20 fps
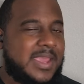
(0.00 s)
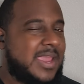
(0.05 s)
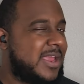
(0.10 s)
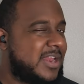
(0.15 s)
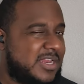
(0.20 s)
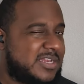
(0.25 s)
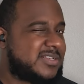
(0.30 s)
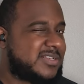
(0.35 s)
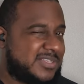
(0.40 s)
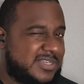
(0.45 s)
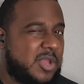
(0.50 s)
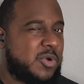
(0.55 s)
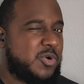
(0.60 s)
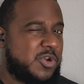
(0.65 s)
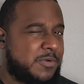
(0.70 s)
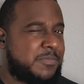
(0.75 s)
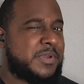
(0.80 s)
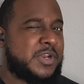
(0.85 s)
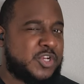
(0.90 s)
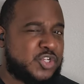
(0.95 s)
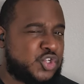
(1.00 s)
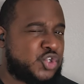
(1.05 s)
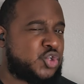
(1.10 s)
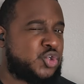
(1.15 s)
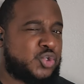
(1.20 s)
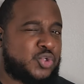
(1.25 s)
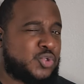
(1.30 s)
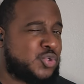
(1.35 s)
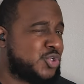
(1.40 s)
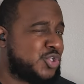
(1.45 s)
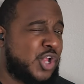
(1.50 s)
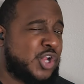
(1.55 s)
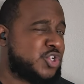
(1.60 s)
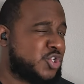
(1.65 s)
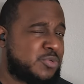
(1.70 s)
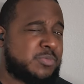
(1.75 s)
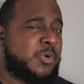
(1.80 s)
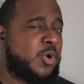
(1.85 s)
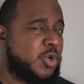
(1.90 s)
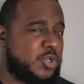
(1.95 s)
And it still would have been a
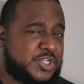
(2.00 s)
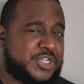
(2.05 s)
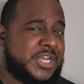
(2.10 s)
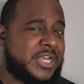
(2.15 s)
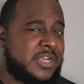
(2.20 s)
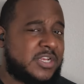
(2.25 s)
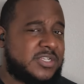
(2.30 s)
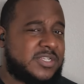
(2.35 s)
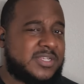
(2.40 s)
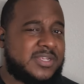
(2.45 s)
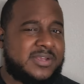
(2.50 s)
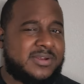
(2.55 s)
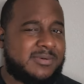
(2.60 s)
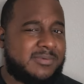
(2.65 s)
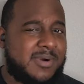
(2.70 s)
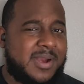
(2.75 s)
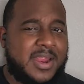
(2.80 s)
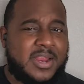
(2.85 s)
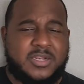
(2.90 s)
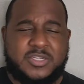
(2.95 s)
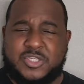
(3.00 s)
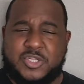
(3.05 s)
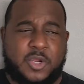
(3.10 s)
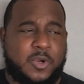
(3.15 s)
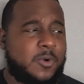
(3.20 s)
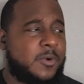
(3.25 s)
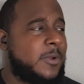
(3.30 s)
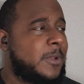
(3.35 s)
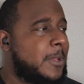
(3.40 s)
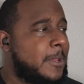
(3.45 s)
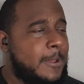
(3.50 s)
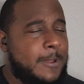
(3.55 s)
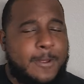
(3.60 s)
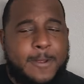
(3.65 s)
small chance, right? So,